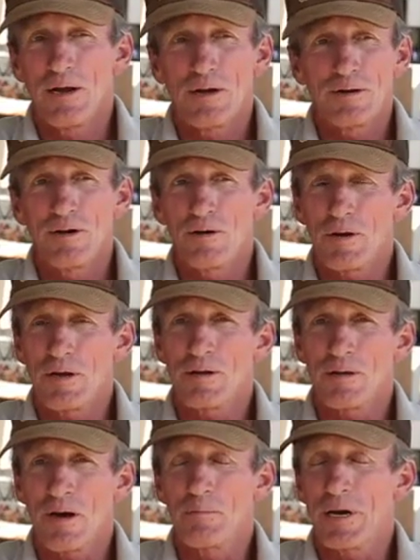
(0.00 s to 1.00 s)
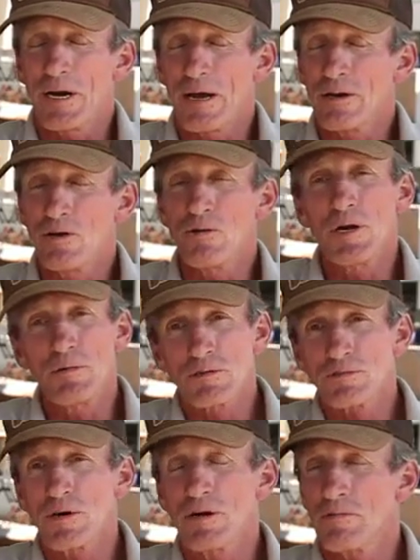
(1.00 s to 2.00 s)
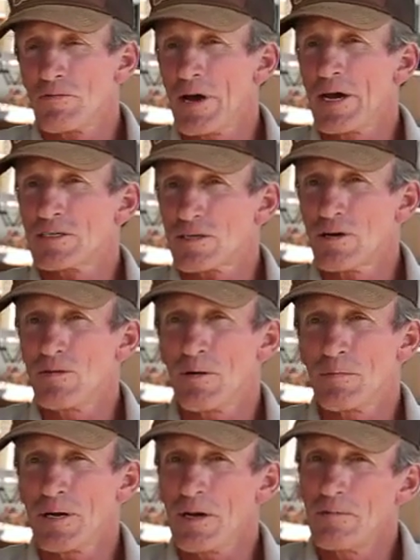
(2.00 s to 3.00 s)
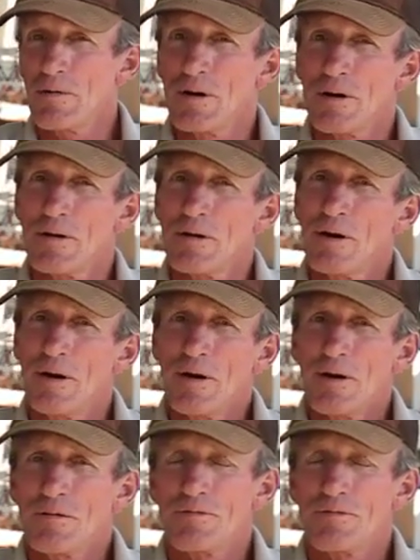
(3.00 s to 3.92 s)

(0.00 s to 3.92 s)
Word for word: You know, he, I mean, I knew he was running fast too. I mean, he run a, a